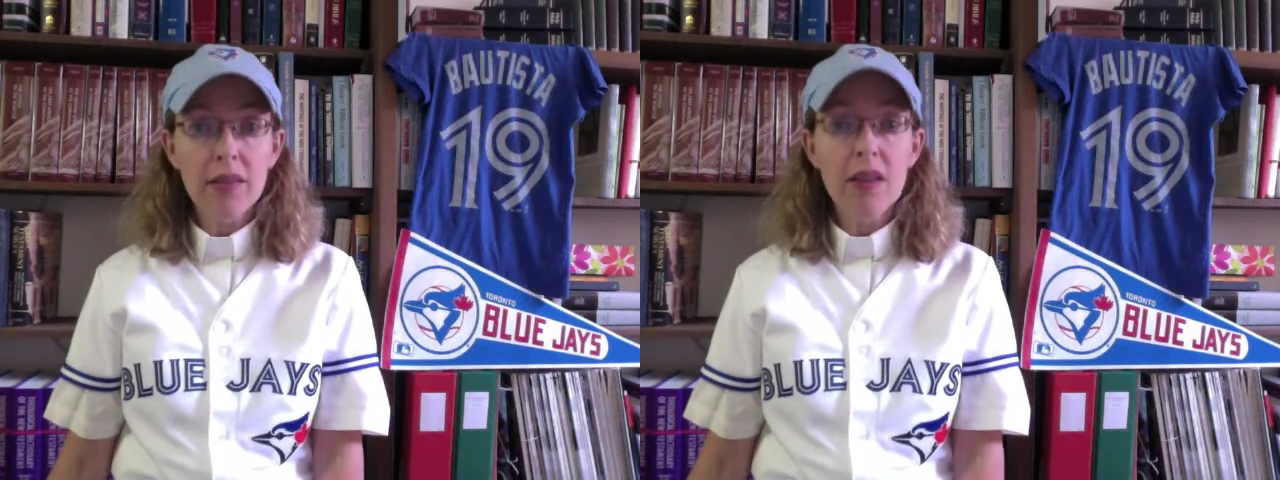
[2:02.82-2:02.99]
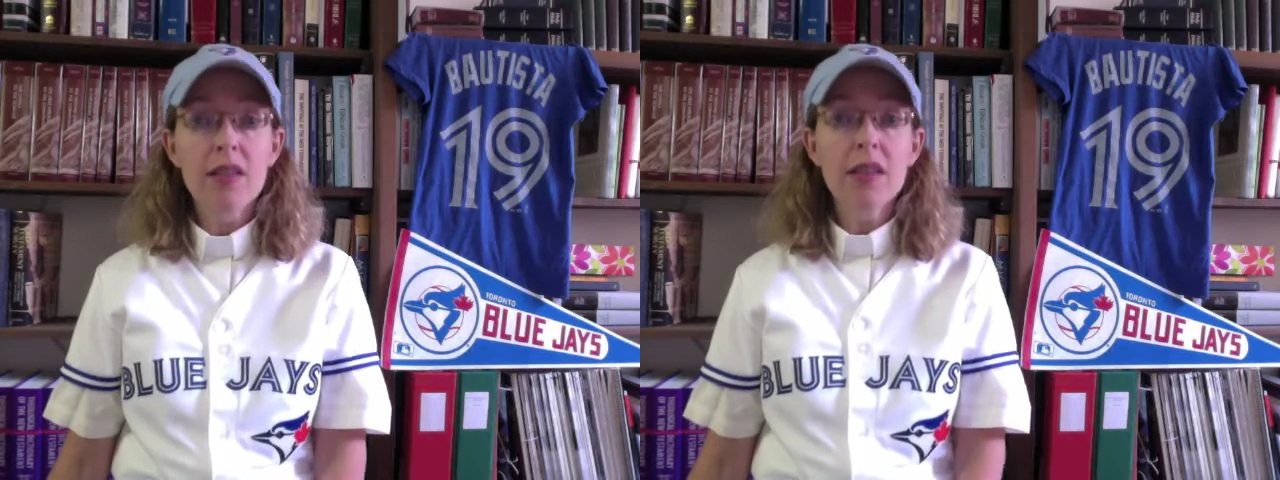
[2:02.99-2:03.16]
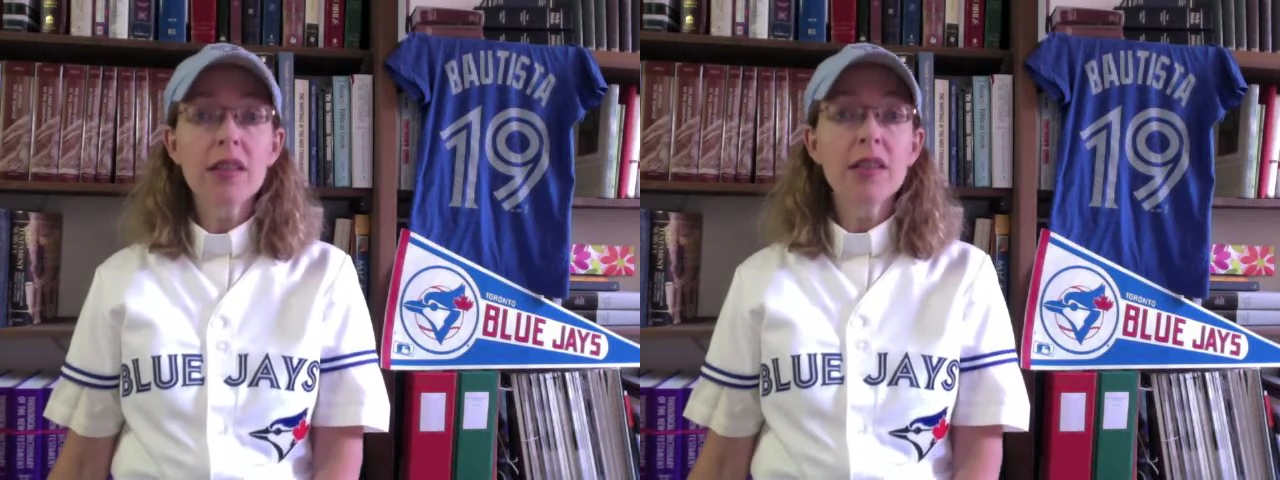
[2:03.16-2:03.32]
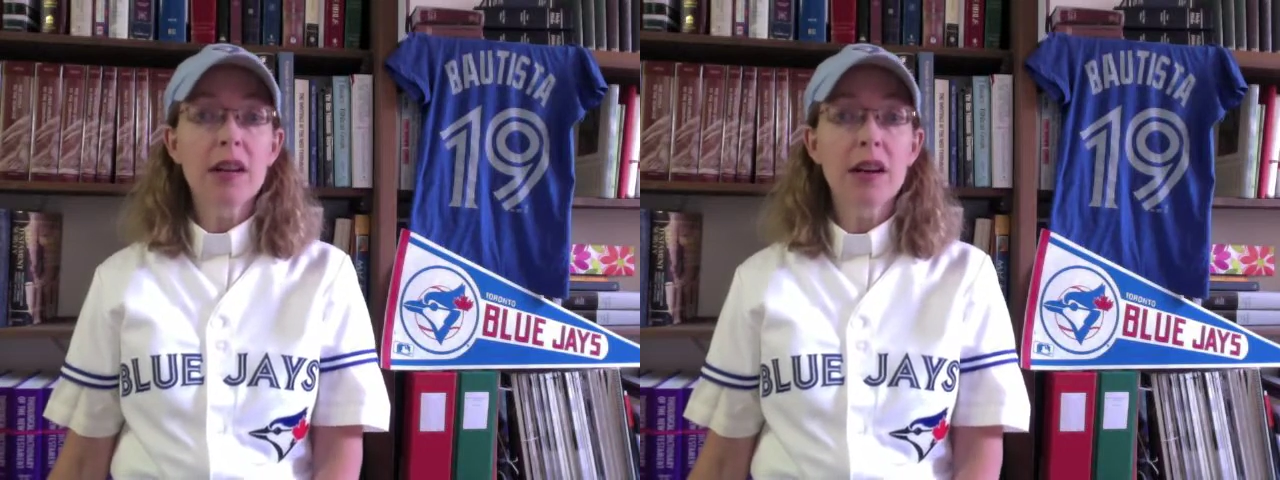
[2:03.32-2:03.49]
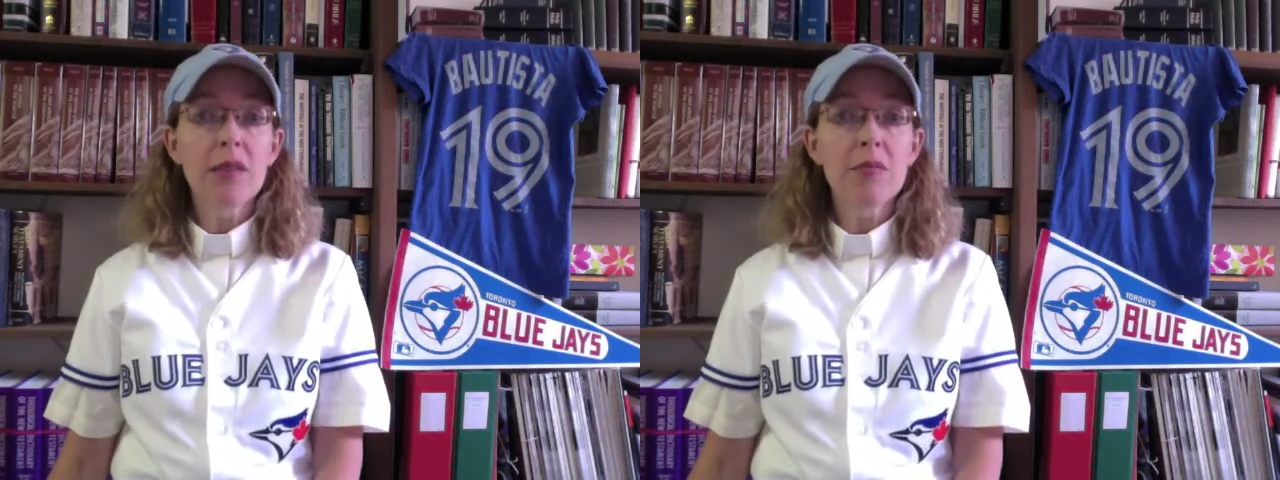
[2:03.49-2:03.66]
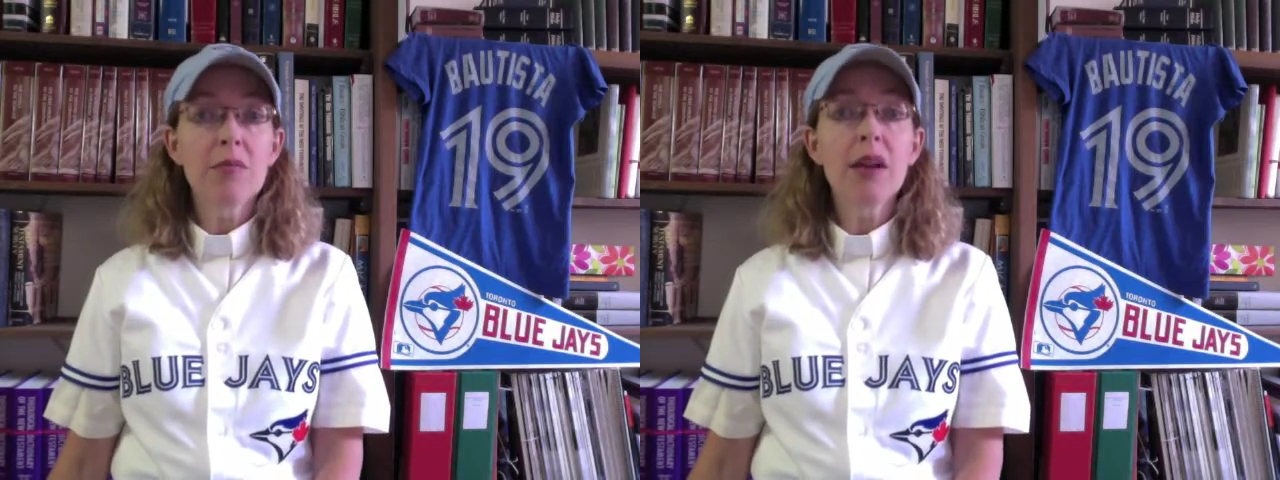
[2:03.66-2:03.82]
this
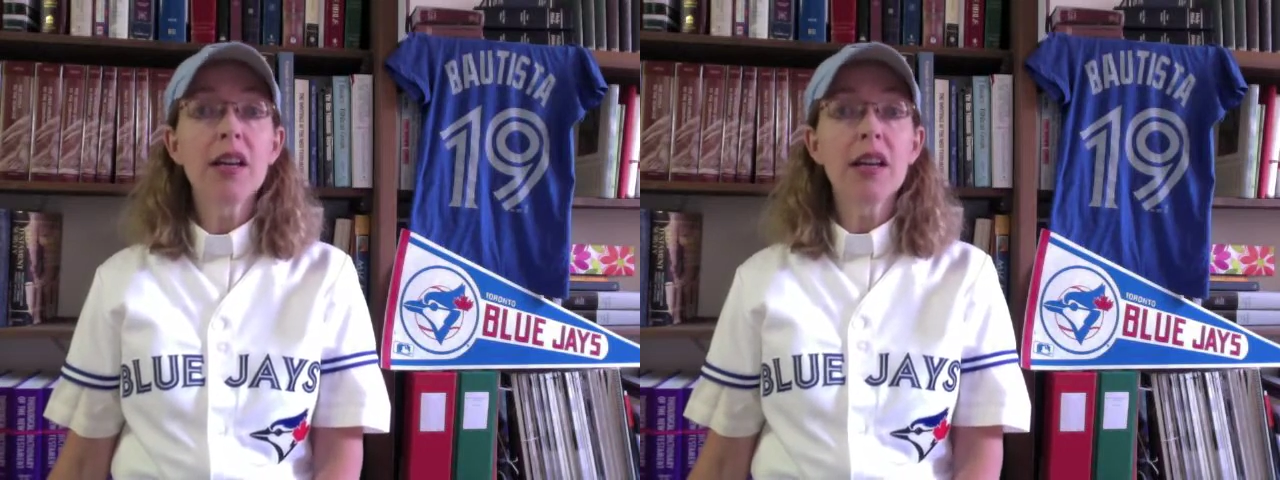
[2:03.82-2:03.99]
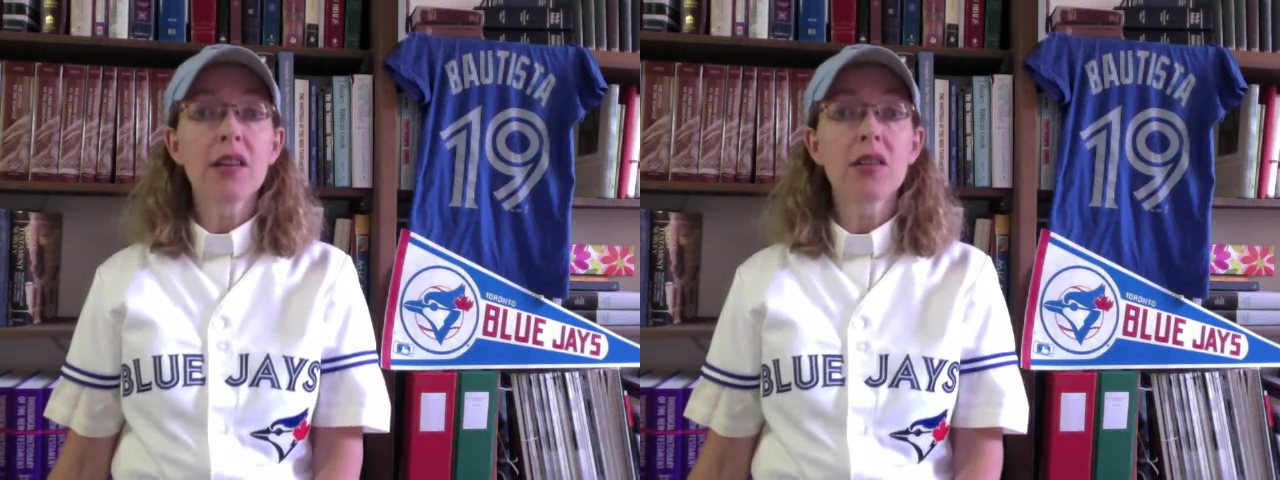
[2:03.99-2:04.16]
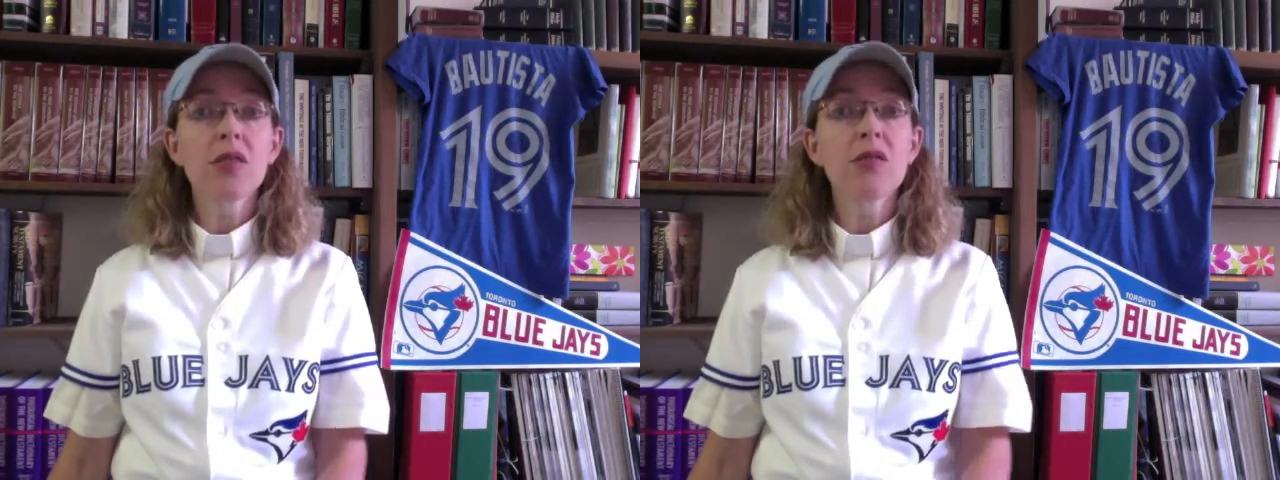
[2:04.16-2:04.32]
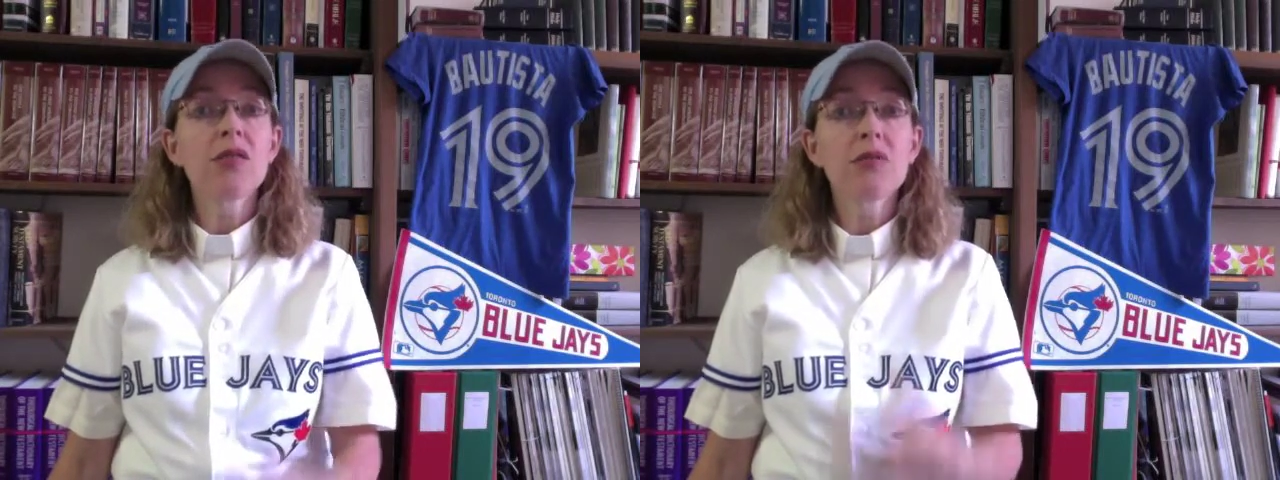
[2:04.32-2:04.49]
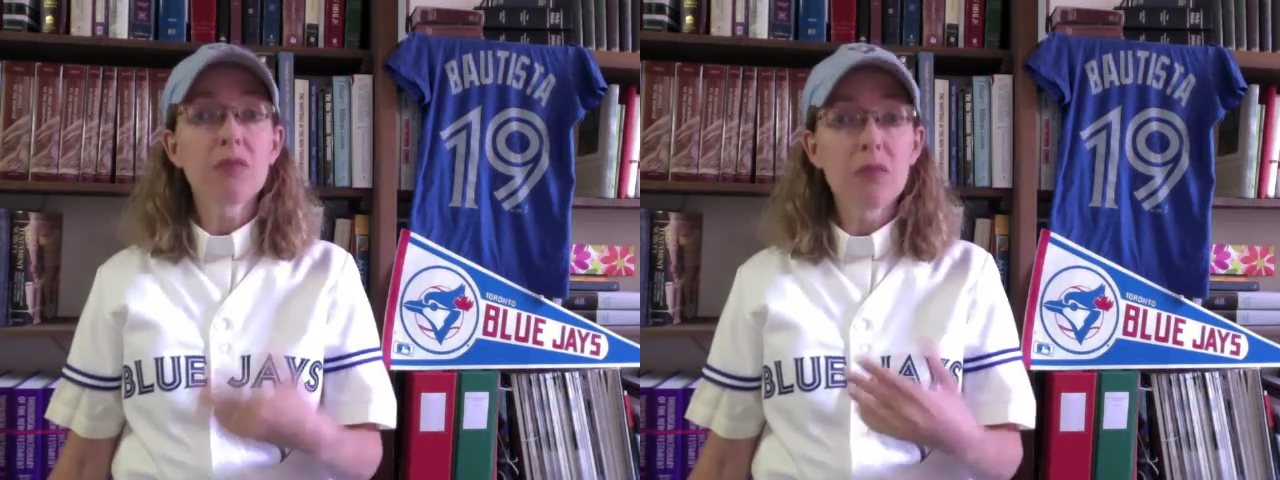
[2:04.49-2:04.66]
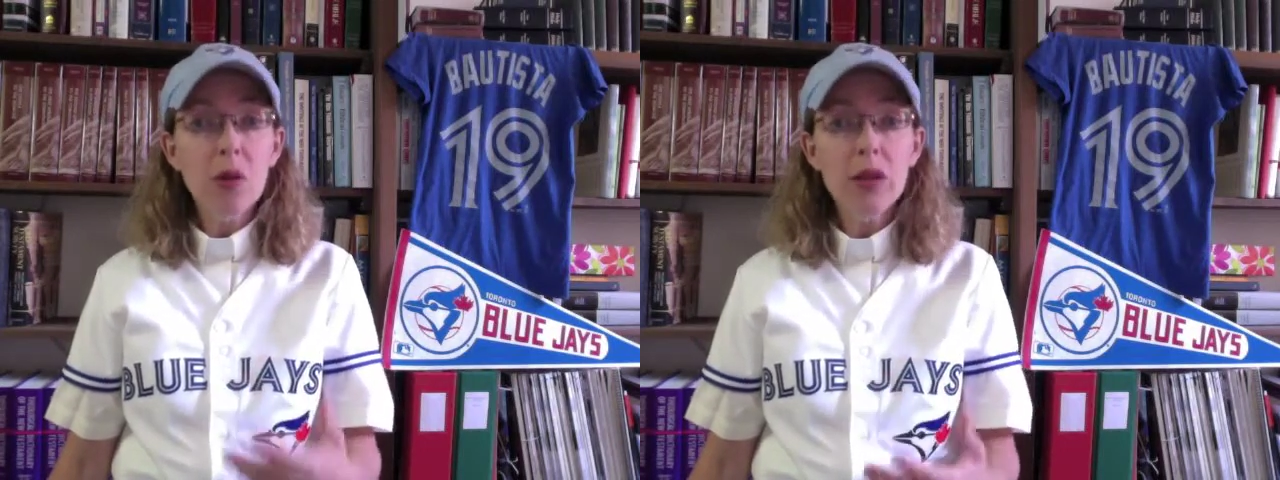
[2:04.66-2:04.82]
time making a sort of
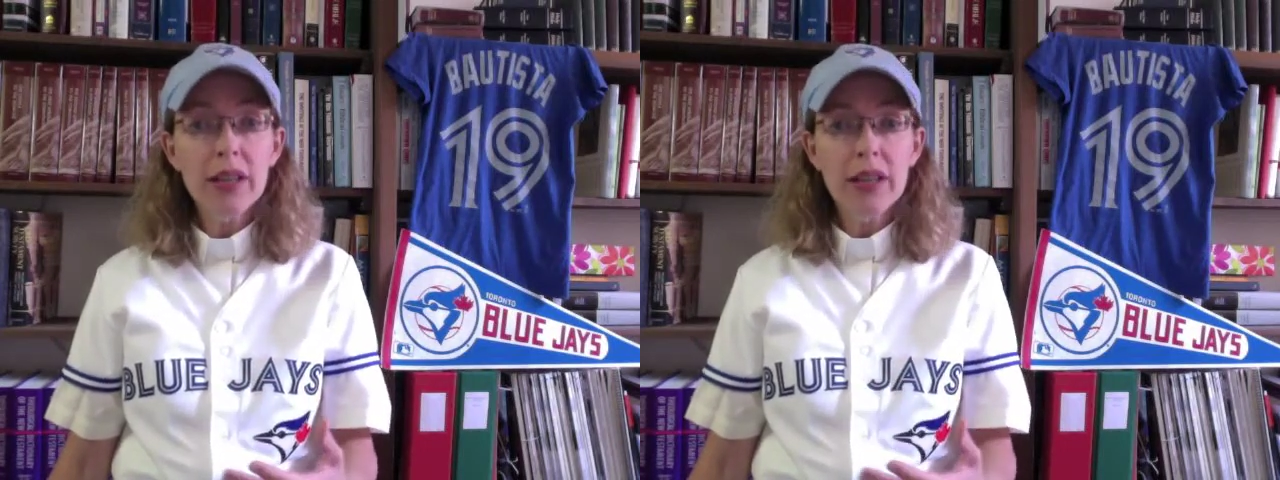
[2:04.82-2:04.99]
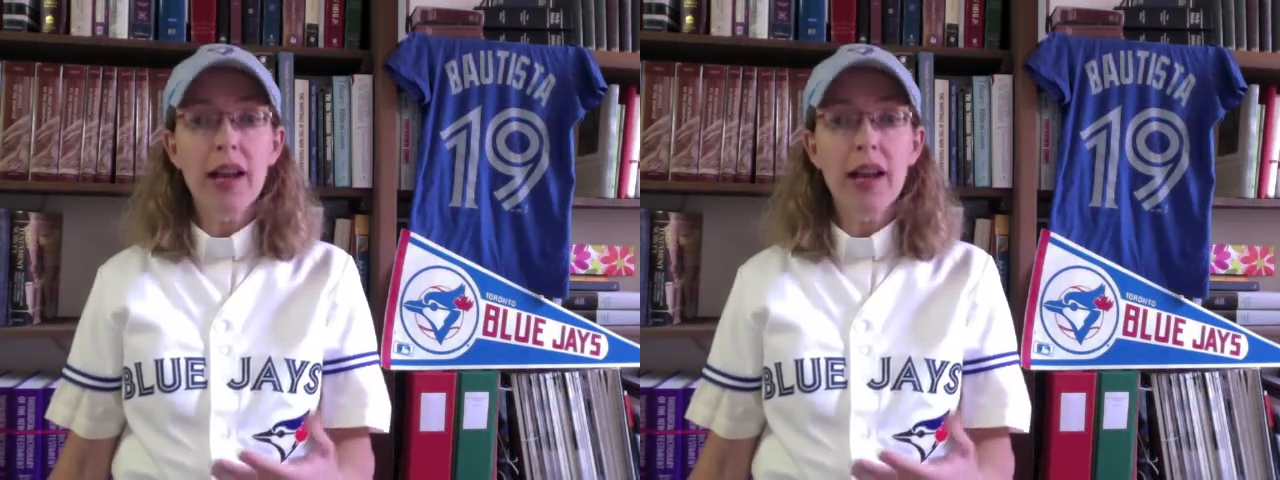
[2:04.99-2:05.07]
rolling